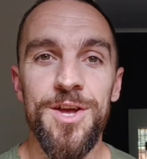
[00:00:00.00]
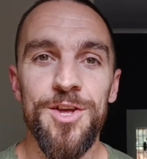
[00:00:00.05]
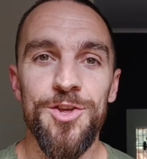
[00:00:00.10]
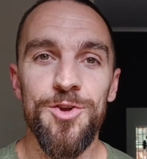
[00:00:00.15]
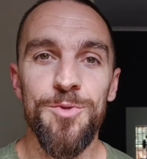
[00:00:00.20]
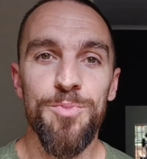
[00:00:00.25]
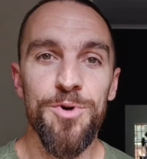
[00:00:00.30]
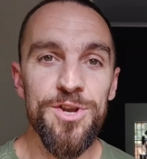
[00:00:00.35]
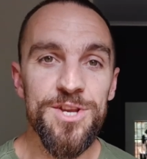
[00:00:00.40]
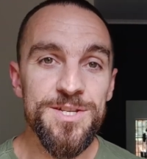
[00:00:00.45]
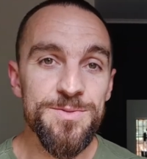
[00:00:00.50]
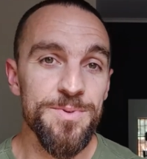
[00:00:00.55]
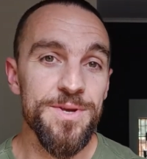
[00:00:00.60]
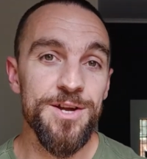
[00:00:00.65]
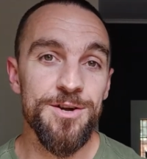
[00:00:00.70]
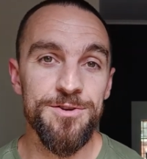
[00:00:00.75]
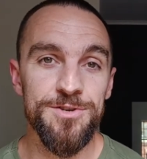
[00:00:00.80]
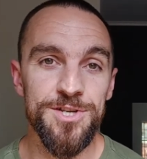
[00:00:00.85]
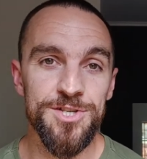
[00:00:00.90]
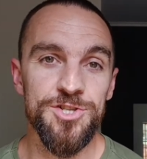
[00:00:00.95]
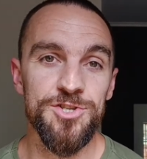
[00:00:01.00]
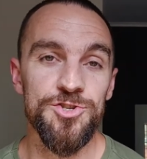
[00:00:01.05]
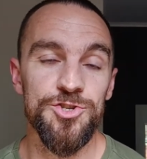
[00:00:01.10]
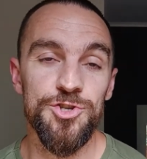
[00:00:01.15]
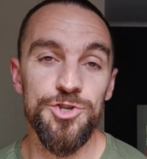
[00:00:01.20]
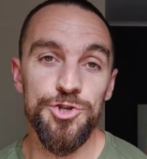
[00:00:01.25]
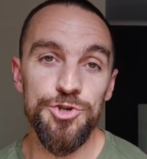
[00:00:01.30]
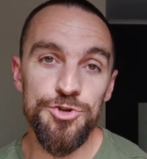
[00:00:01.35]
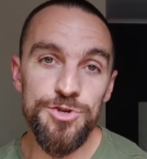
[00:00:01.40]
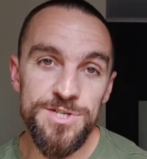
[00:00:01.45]
your body's being conditioned to
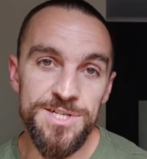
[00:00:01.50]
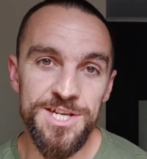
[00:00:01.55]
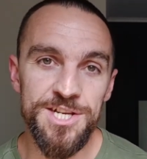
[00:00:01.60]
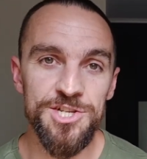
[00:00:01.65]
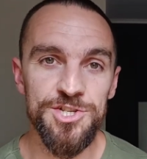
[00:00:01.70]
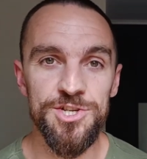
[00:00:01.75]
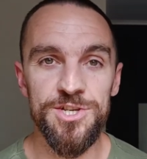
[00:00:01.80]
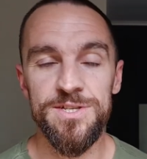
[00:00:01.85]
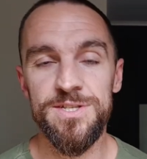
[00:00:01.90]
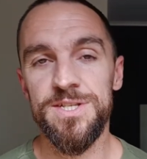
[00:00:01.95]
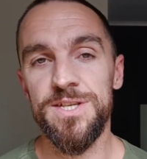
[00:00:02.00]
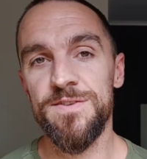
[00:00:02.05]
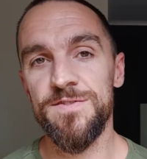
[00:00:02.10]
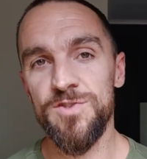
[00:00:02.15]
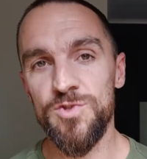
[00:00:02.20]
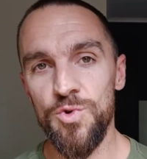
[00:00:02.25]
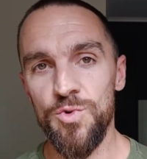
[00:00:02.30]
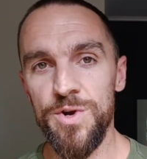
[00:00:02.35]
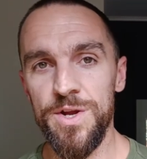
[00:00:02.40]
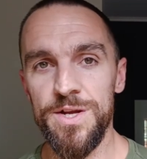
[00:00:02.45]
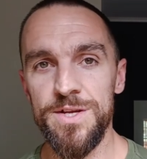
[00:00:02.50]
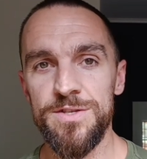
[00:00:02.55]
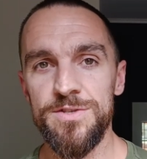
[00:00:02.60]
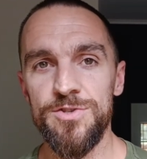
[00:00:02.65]
use energy instead of storing it.